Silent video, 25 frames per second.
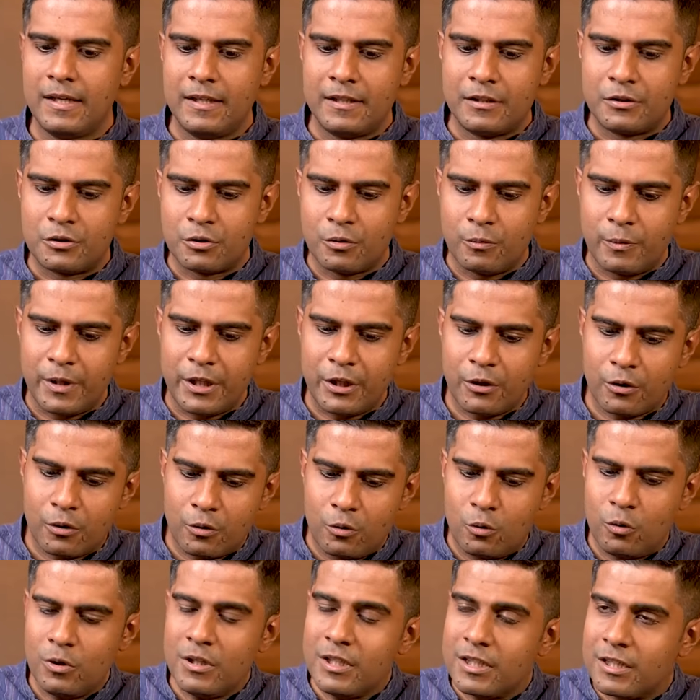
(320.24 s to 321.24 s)
So when your
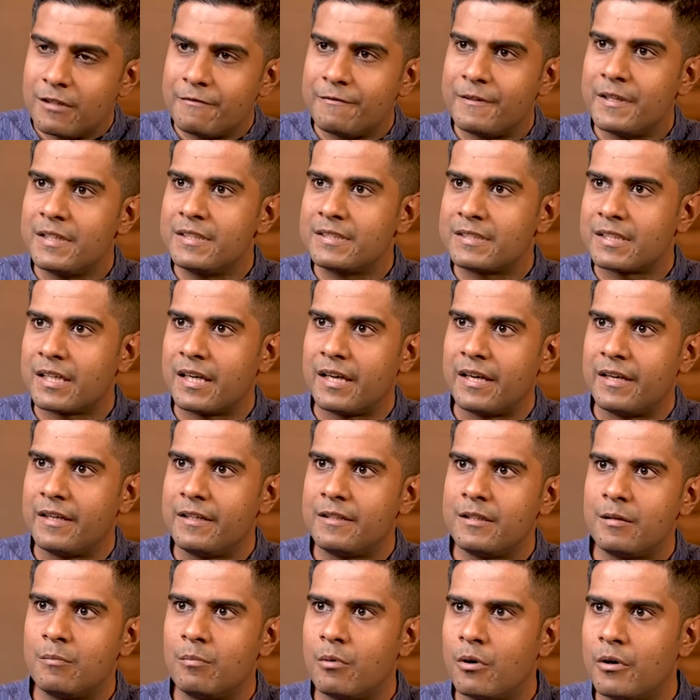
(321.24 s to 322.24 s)
good kapha is high,
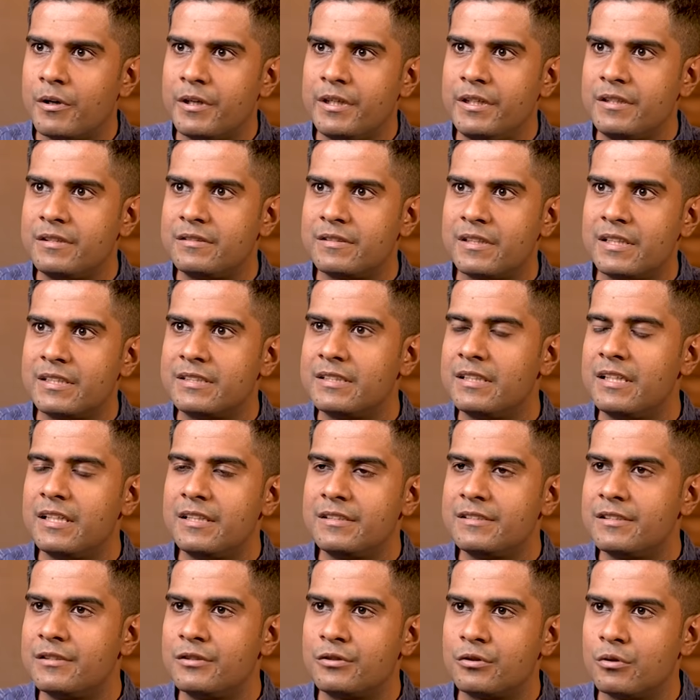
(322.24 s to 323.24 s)
the body's
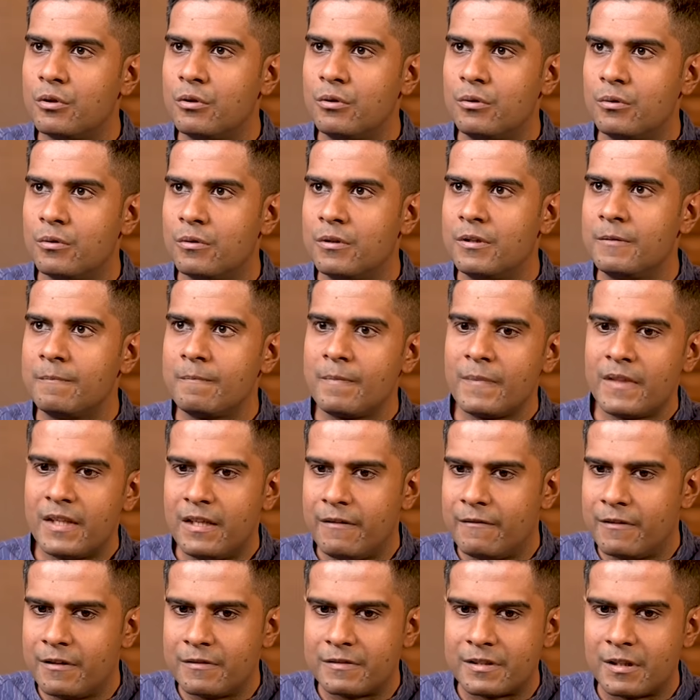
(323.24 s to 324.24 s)
resilience is so good,
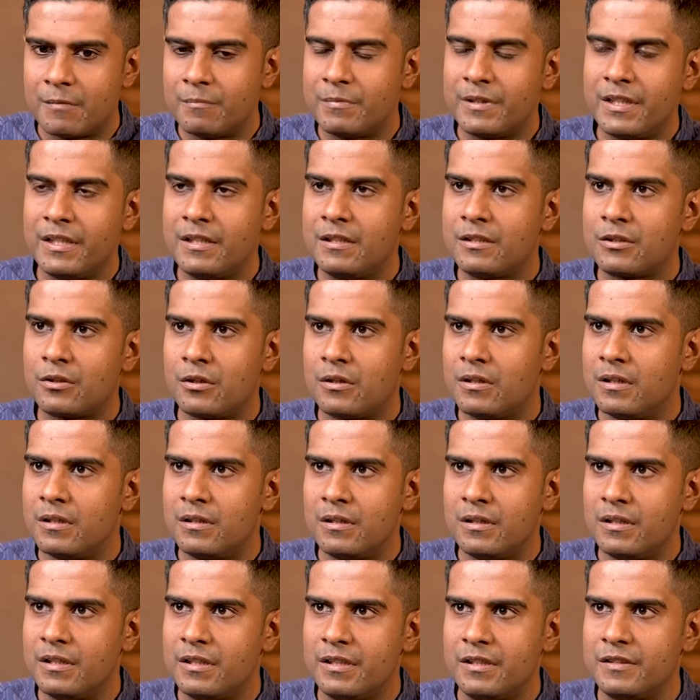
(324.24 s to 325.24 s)
even if something
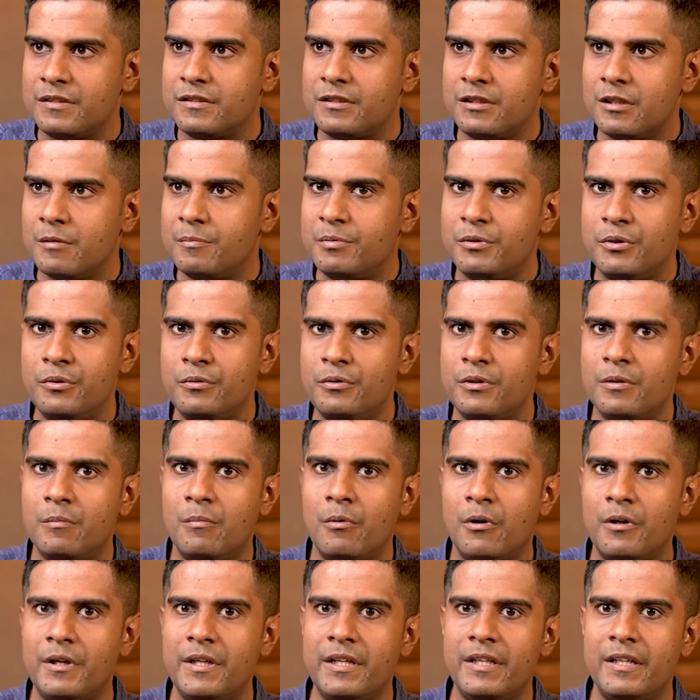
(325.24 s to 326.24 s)
disturbs you, the
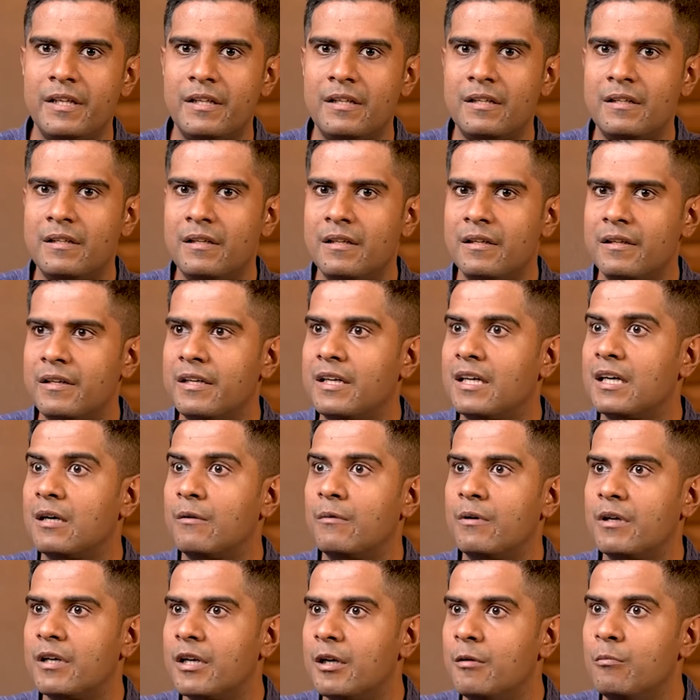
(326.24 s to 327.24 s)
body can
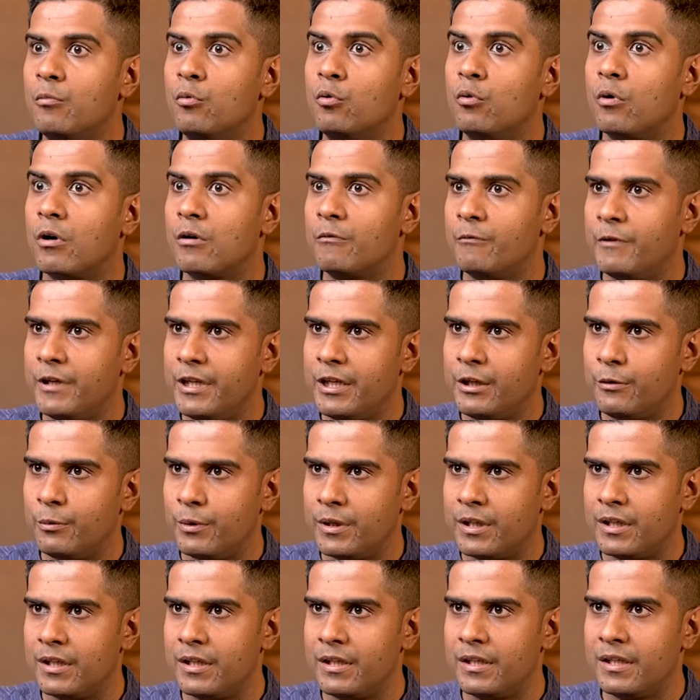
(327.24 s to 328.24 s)
recover and move on very
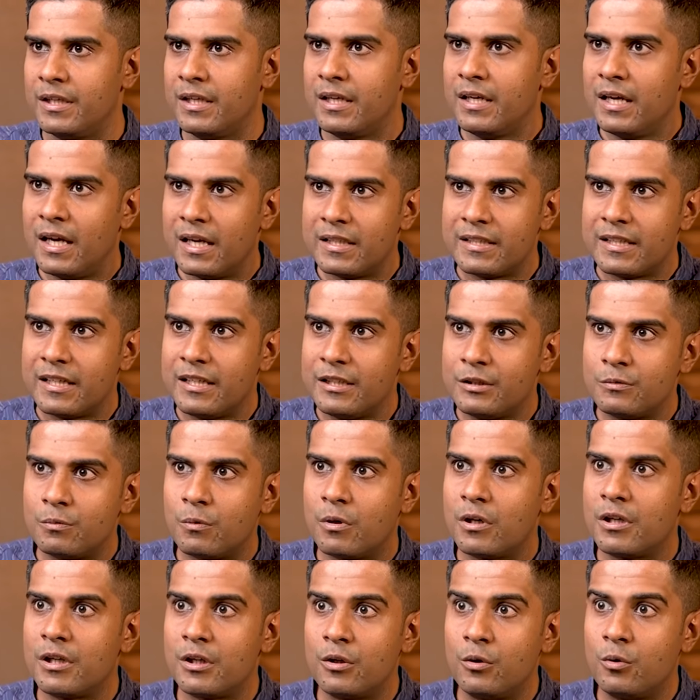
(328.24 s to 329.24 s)
quickly. And that is
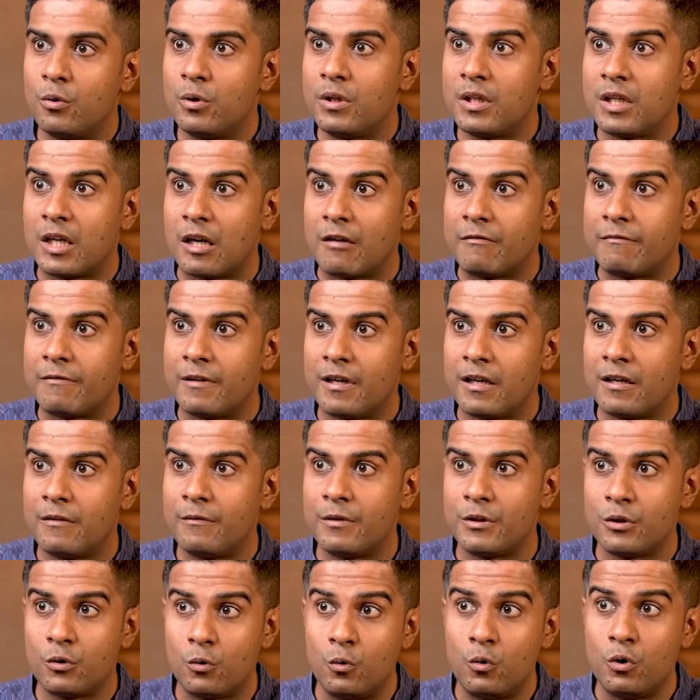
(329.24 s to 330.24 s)
what a good kapha
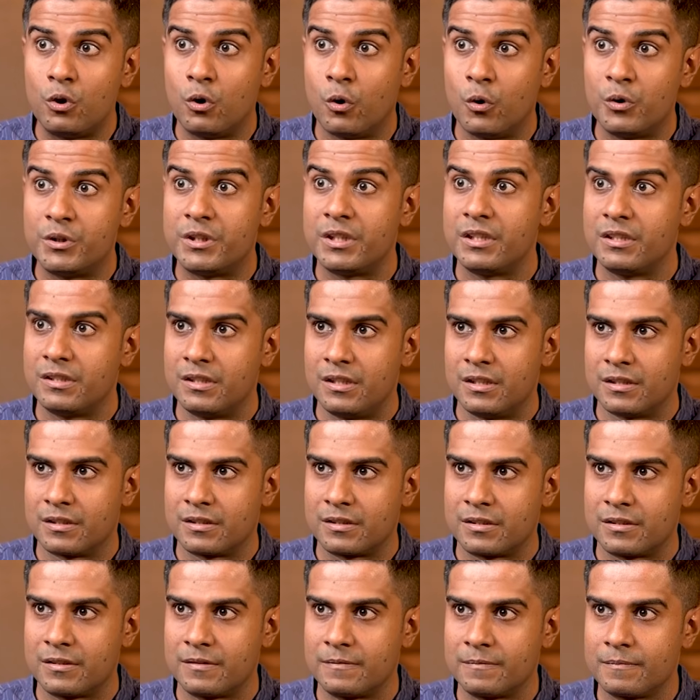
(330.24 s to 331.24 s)
with good ojas
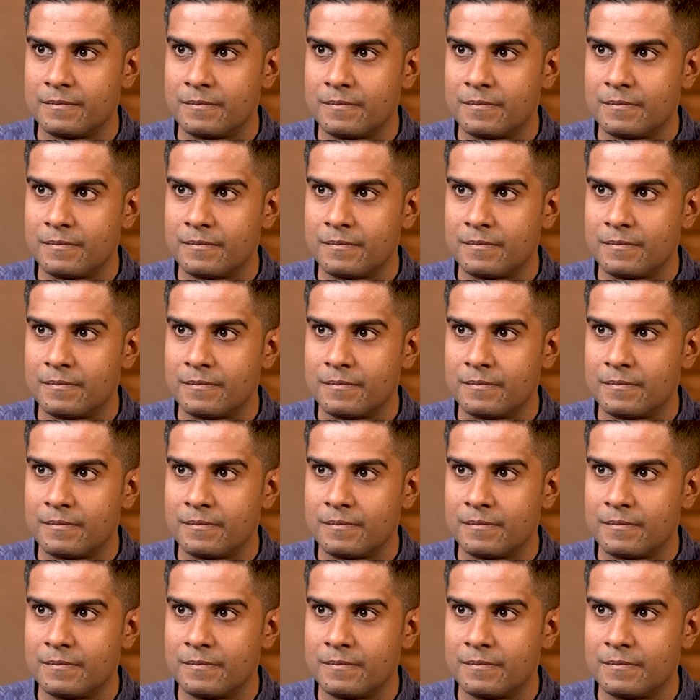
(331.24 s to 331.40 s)
does.